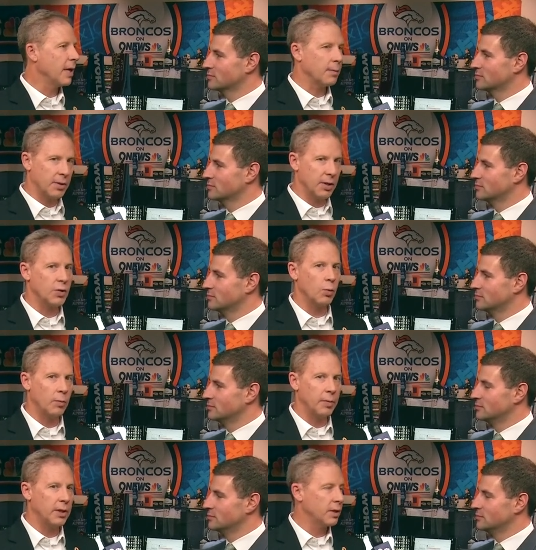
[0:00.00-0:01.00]
Speaker 1: make, but this
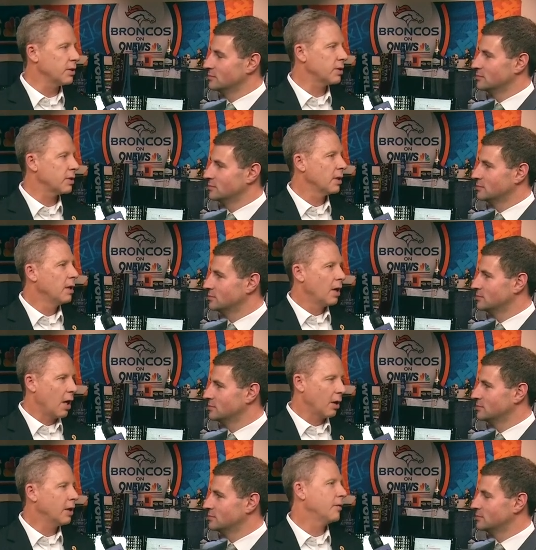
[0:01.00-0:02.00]
will be. This is.
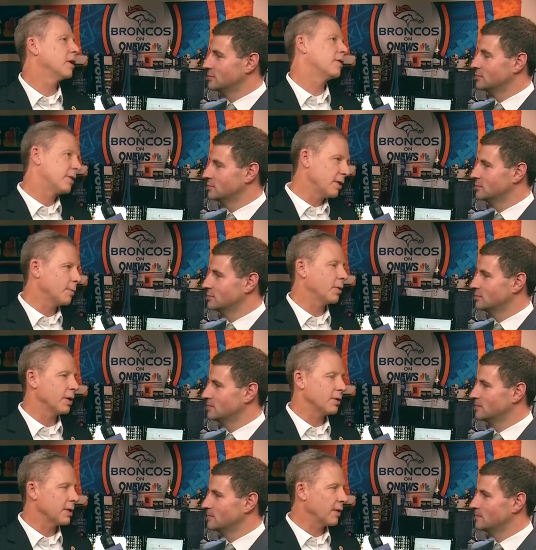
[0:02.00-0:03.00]
I'll give you season
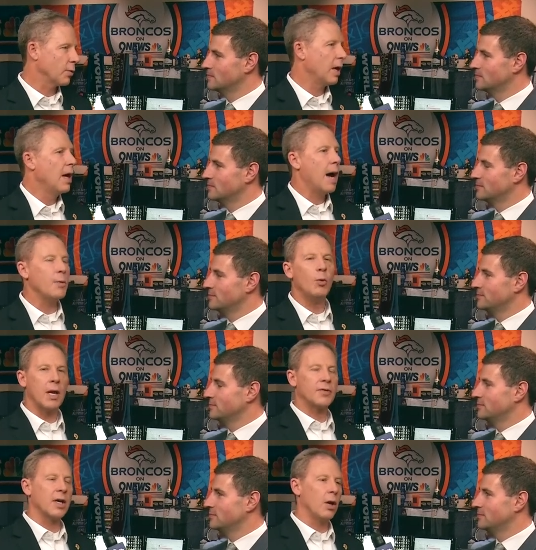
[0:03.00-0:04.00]
predictions after. I mean, what
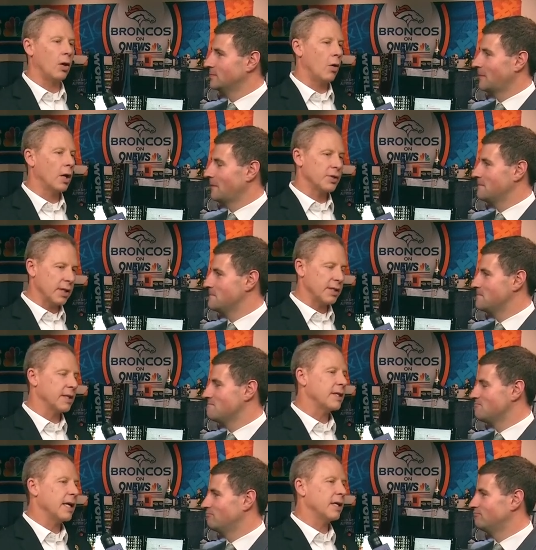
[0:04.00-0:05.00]
I've said all along is I
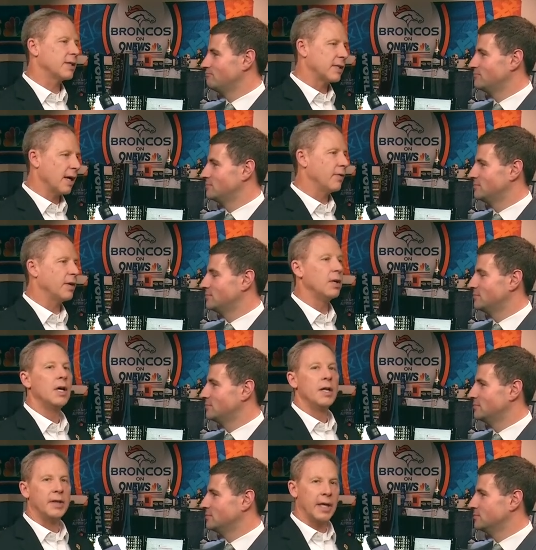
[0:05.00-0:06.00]
said ten and seven,
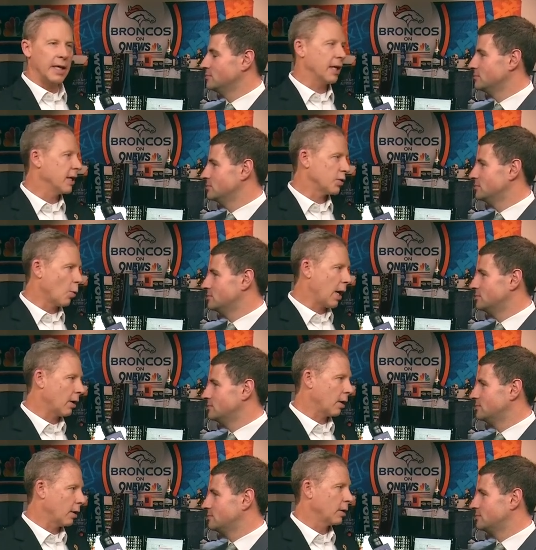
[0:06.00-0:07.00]
they get in as a
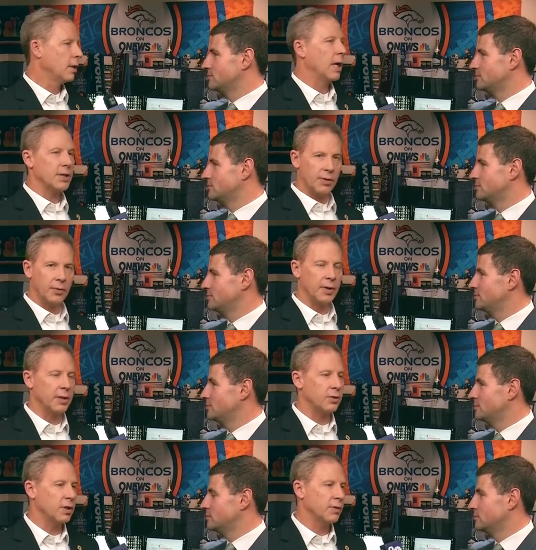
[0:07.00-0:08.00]
wild card. I still
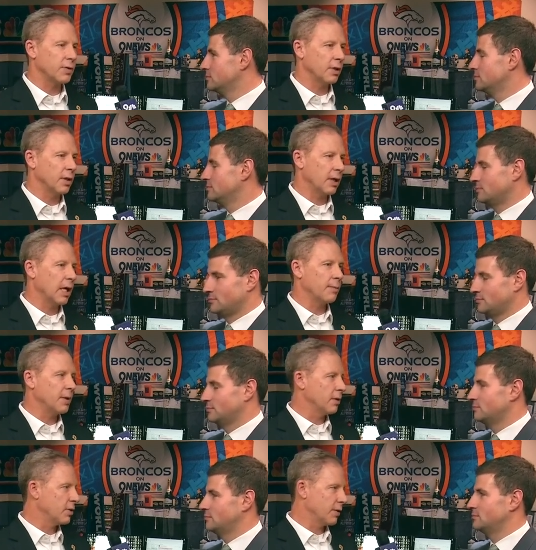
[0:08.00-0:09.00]
think the Chiefs are going. You got to
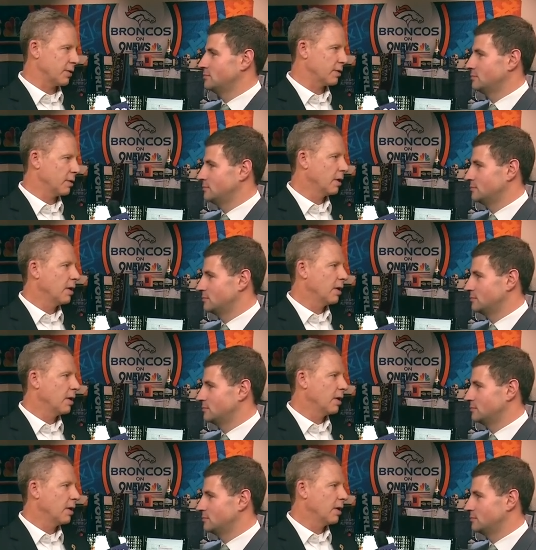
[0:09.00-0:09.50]
beat the Chiefs